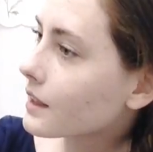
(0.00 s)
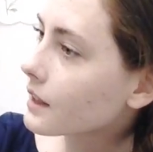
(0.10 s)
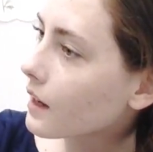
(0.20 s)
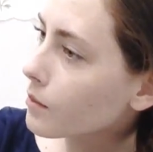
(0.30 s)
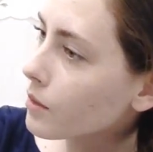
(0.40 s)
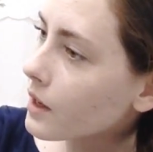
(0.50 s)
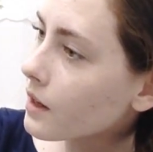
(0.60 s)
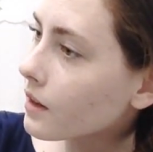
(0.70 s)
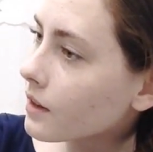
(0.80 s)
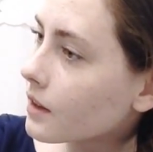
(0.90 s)
this kind of
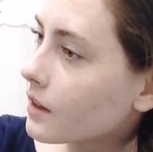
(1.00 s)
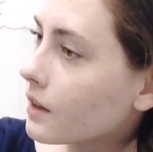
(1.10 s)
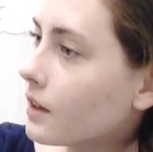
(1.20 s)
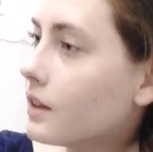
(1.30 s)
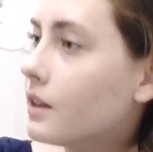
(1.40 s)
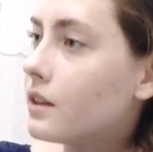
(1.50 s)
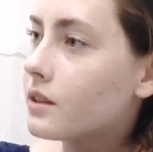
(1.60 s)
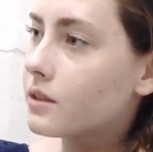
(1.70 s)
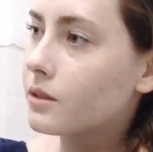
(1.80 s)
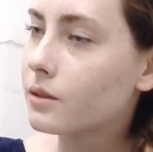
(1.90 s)
braid.
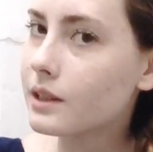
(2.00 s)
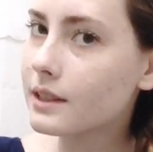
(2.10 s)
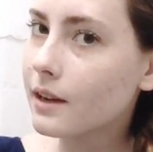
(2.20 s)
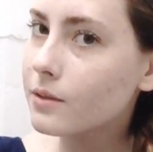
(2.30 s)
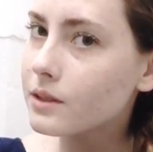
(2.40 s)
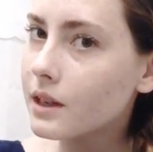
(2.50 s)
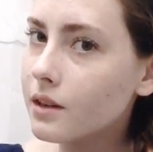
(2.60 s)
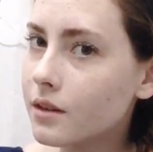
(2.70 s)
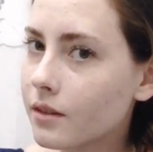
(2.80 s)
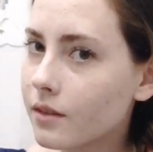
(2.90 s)
So this outside
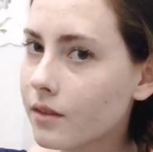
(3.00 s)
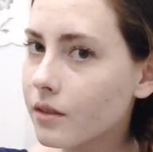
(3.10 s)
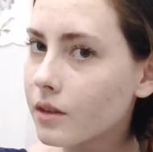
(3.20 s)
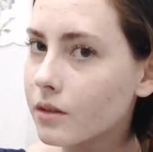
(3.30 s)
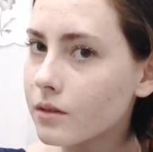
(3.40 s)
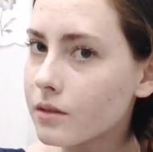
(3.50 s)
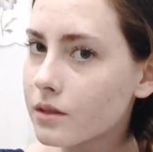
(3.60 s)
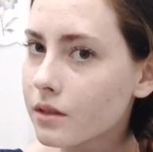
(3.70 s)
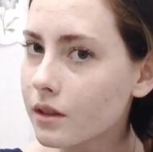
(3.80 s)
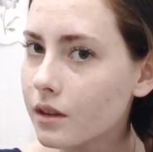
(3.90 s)
goes